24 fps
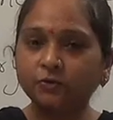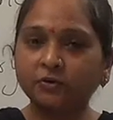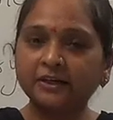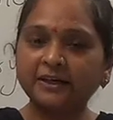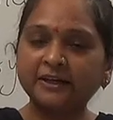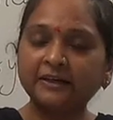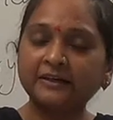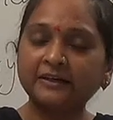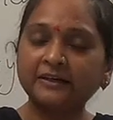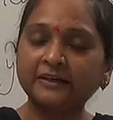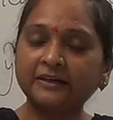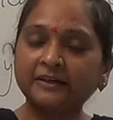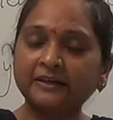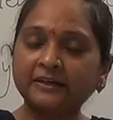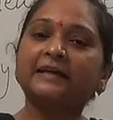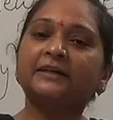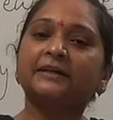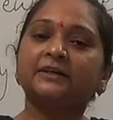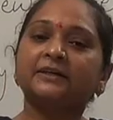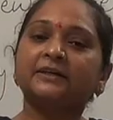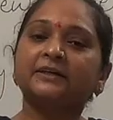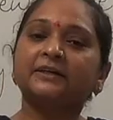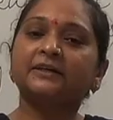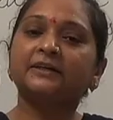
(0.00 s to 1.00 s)
It hit like a
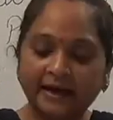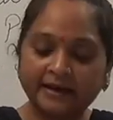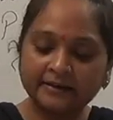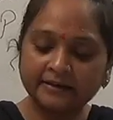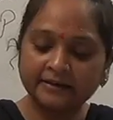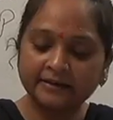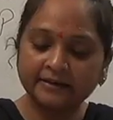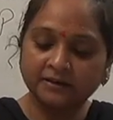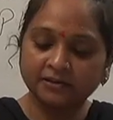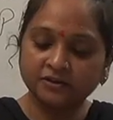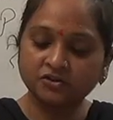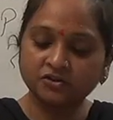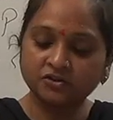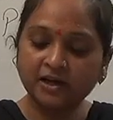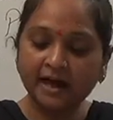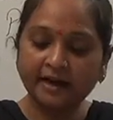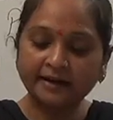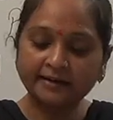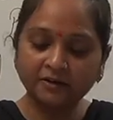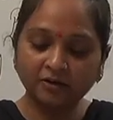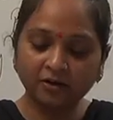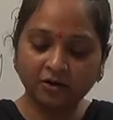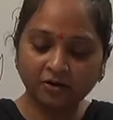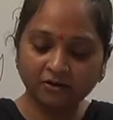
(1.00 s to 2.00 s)

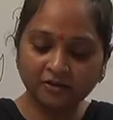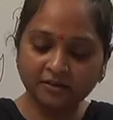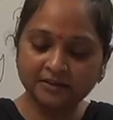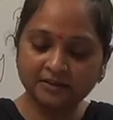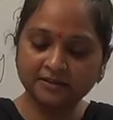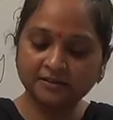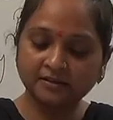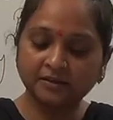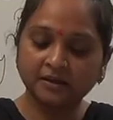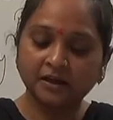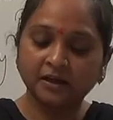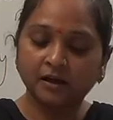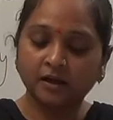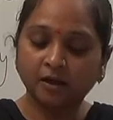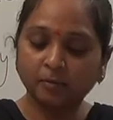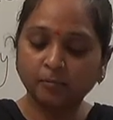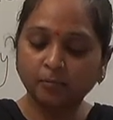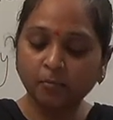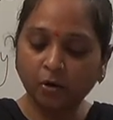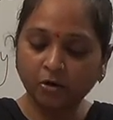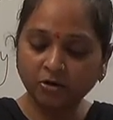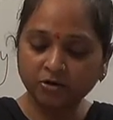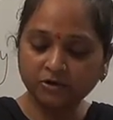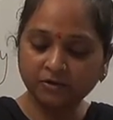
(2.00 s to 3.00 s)
child on his
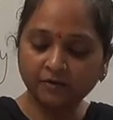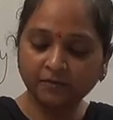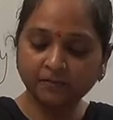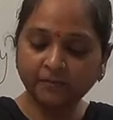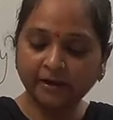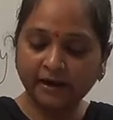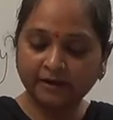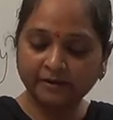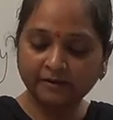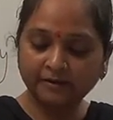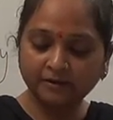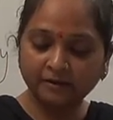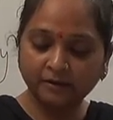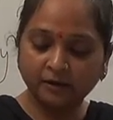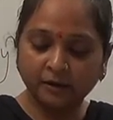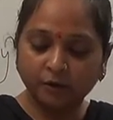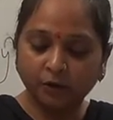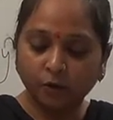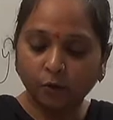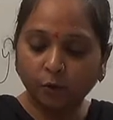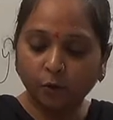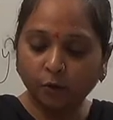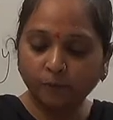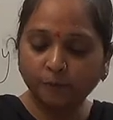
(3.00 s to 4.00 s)
bottom and
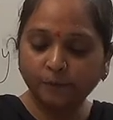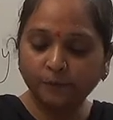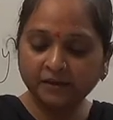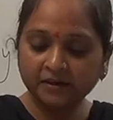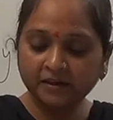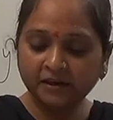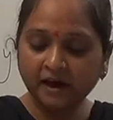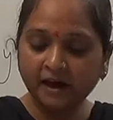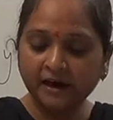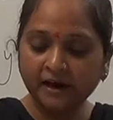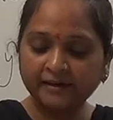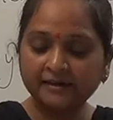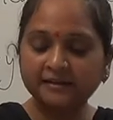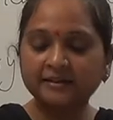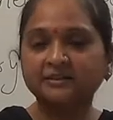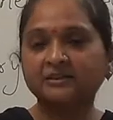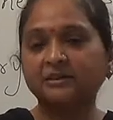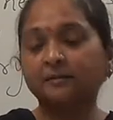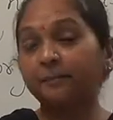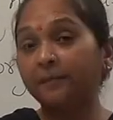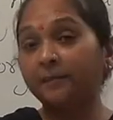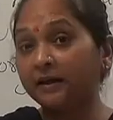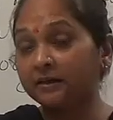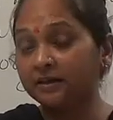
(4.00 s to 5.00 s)
open heart as a
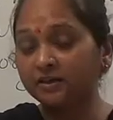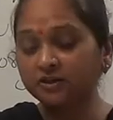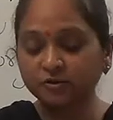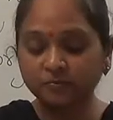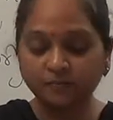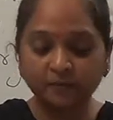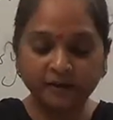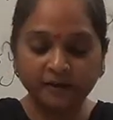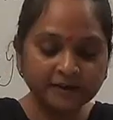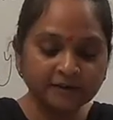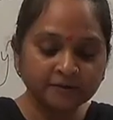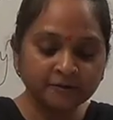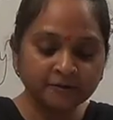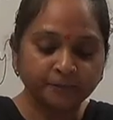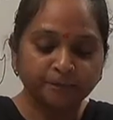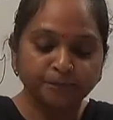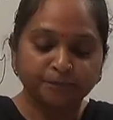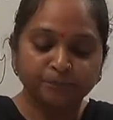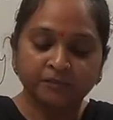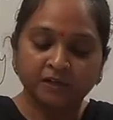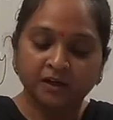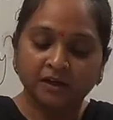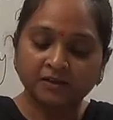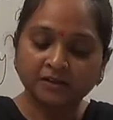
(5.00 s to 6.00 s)
punishment.
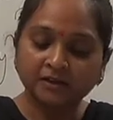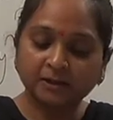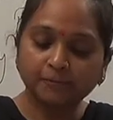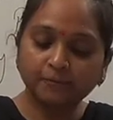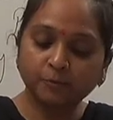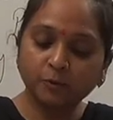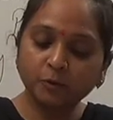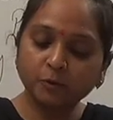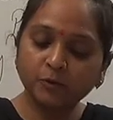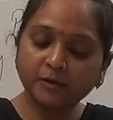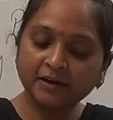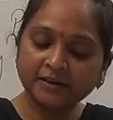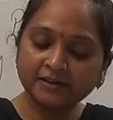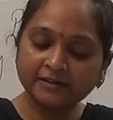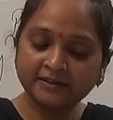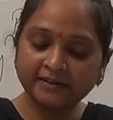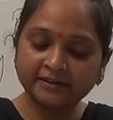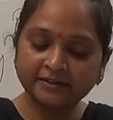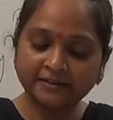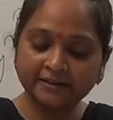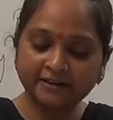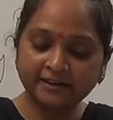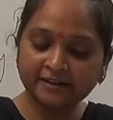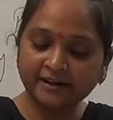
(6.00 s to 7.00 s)
The poor
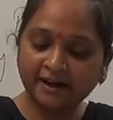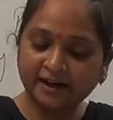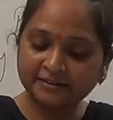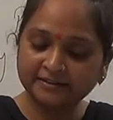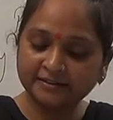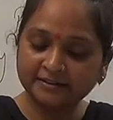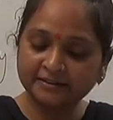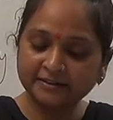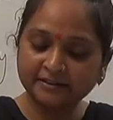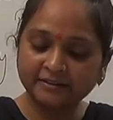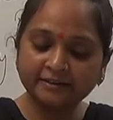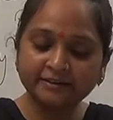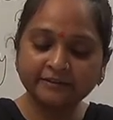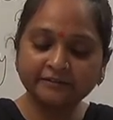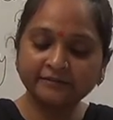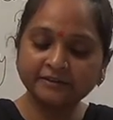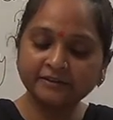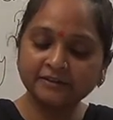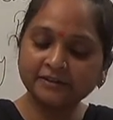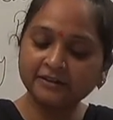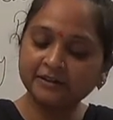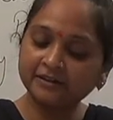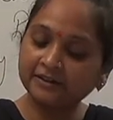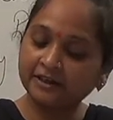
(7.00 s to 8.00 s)
kid, he answered with
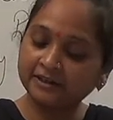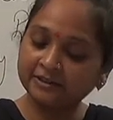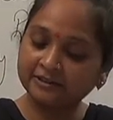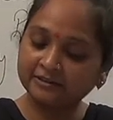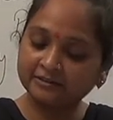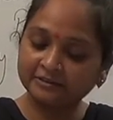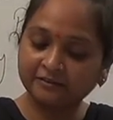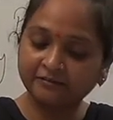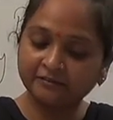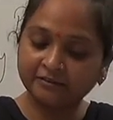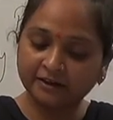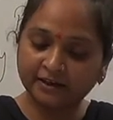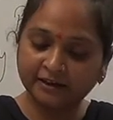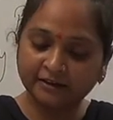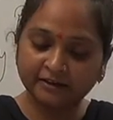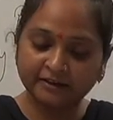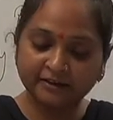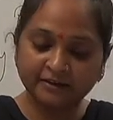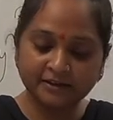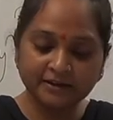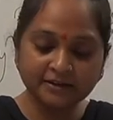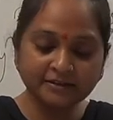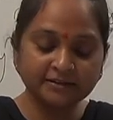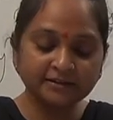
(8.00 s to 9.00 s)
her utter
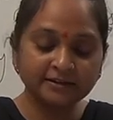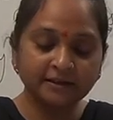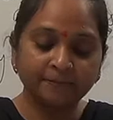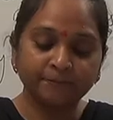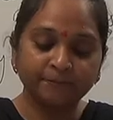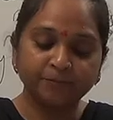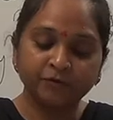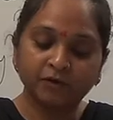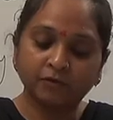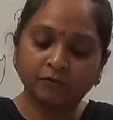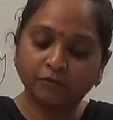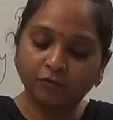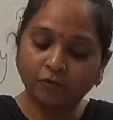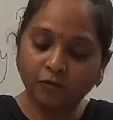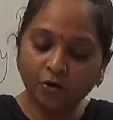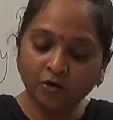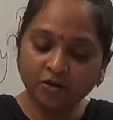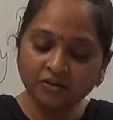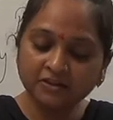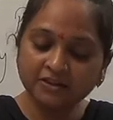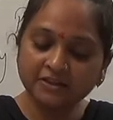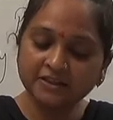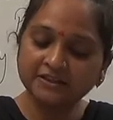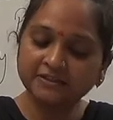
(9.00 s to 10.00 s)
weariness. Watch
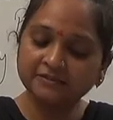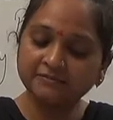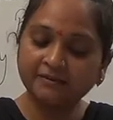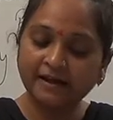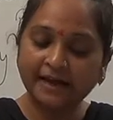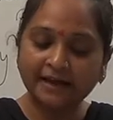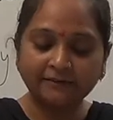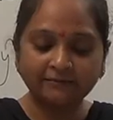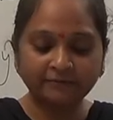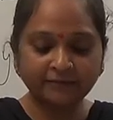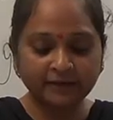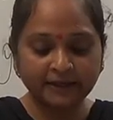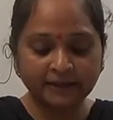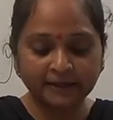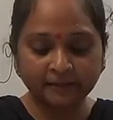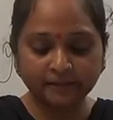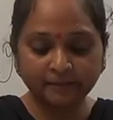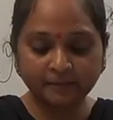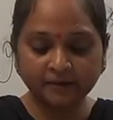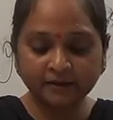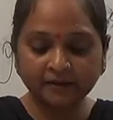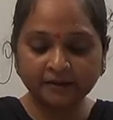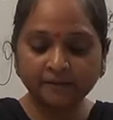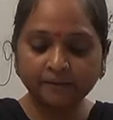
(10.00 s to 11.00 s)
his wife
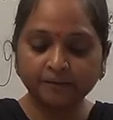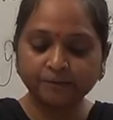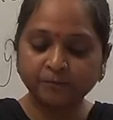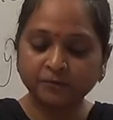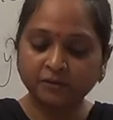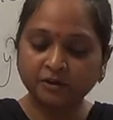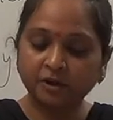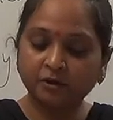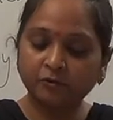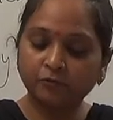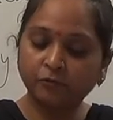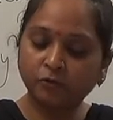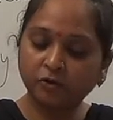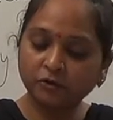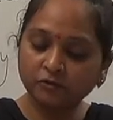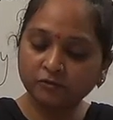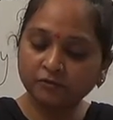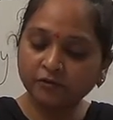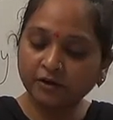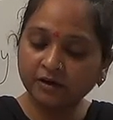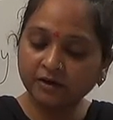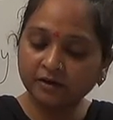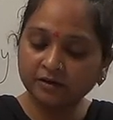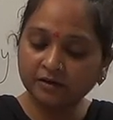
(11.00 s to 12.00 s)
labor, the
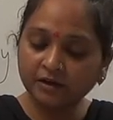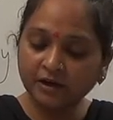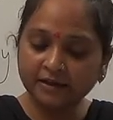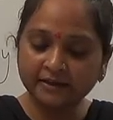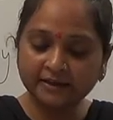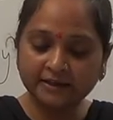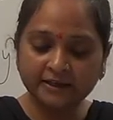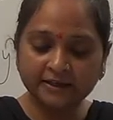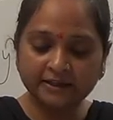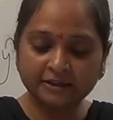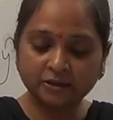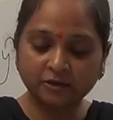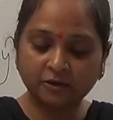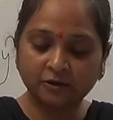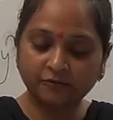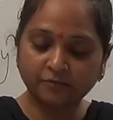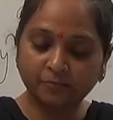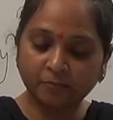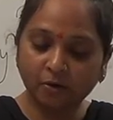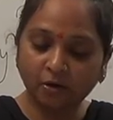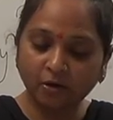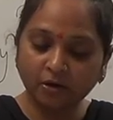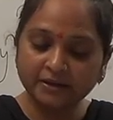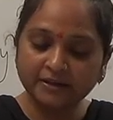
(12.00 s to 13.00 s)
woodwork, a case of
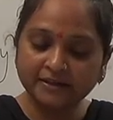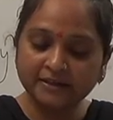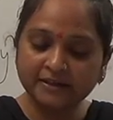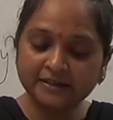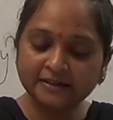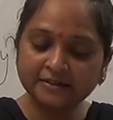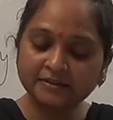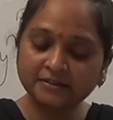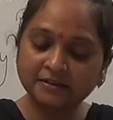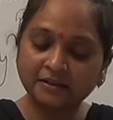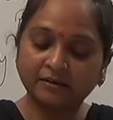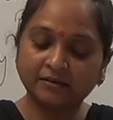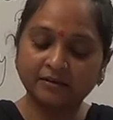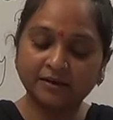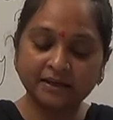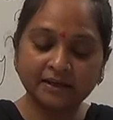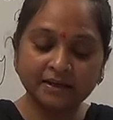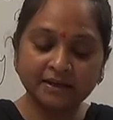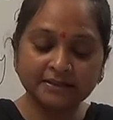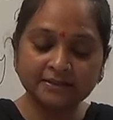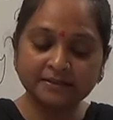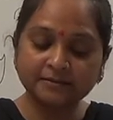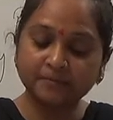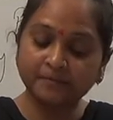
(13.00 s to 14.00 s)
moldings, the
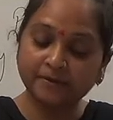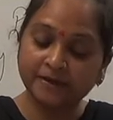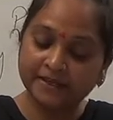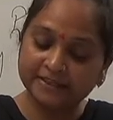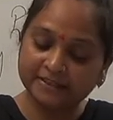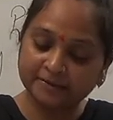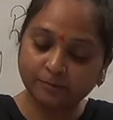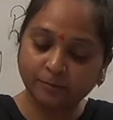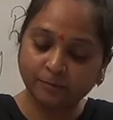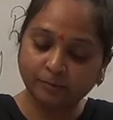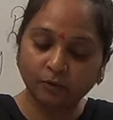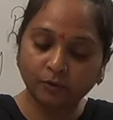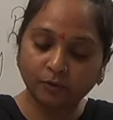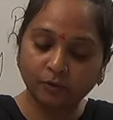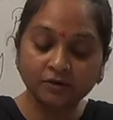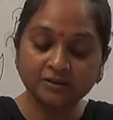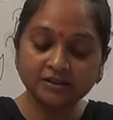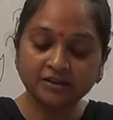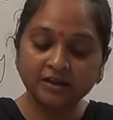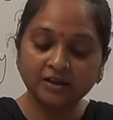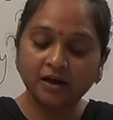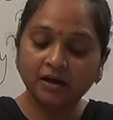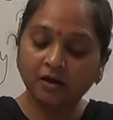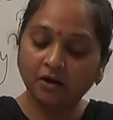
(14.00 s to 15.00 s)
rails, baseboards,
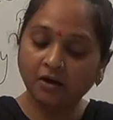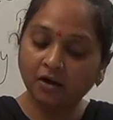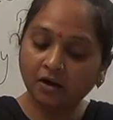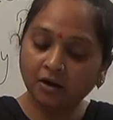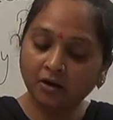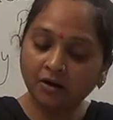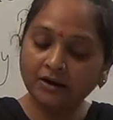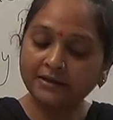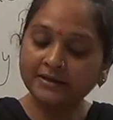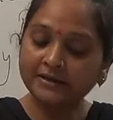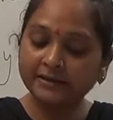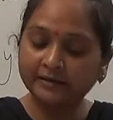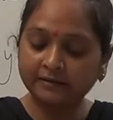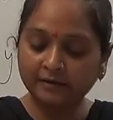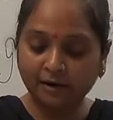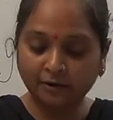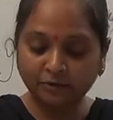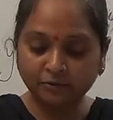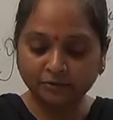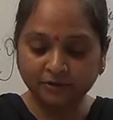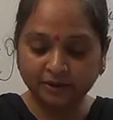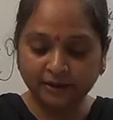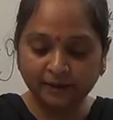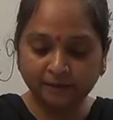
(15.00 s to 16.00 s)
all
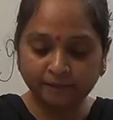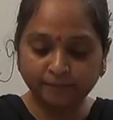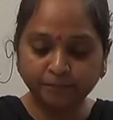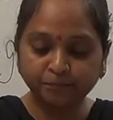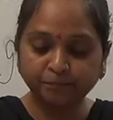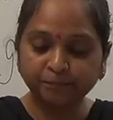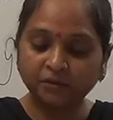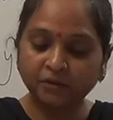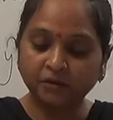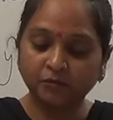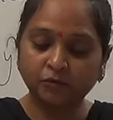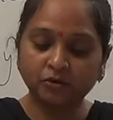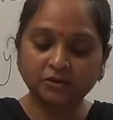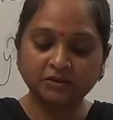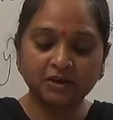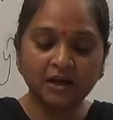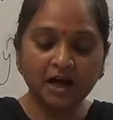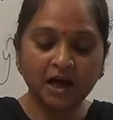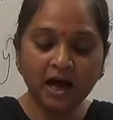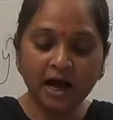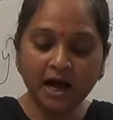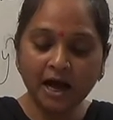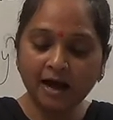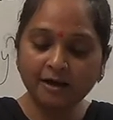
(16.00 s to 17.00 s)
around them was
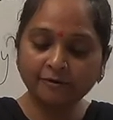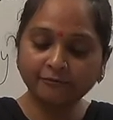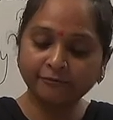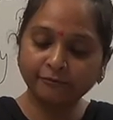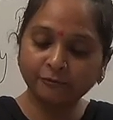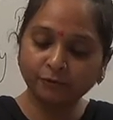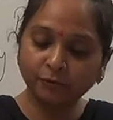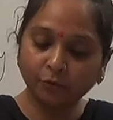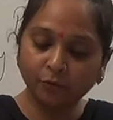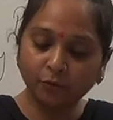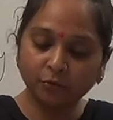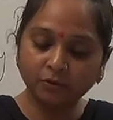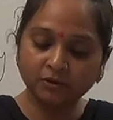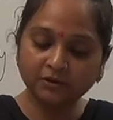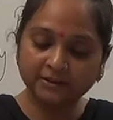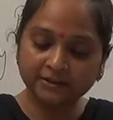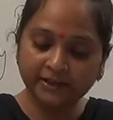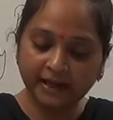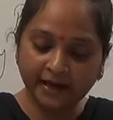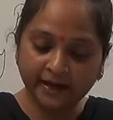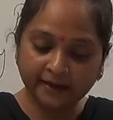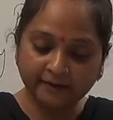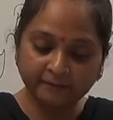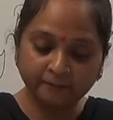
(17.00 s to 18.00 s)
half old
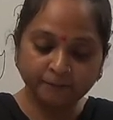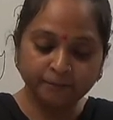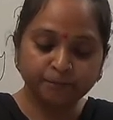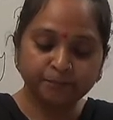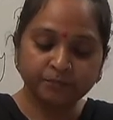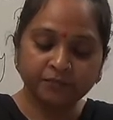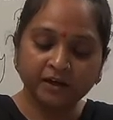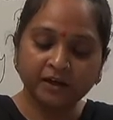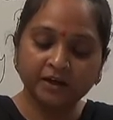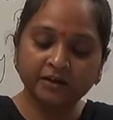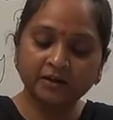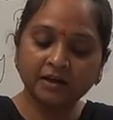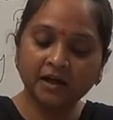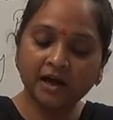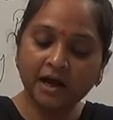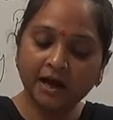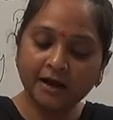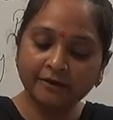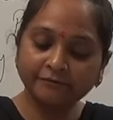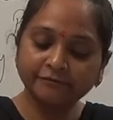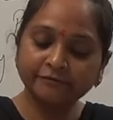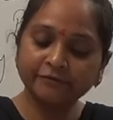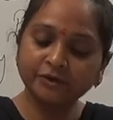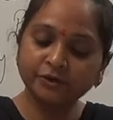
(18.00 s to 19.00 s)
tan and
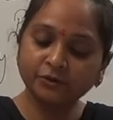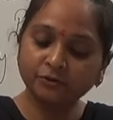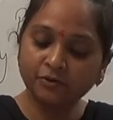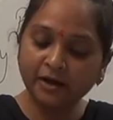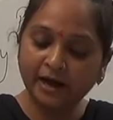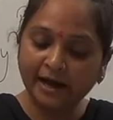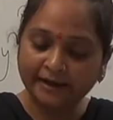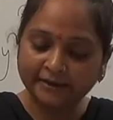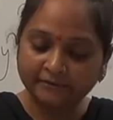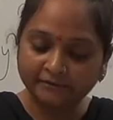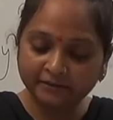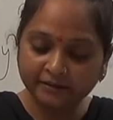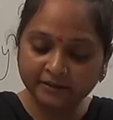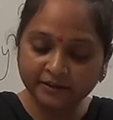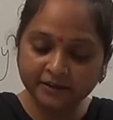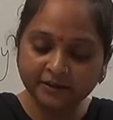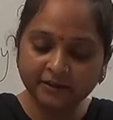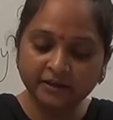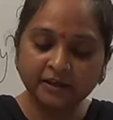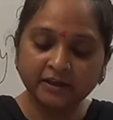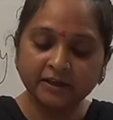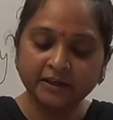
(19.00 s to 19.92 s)
half new ivory.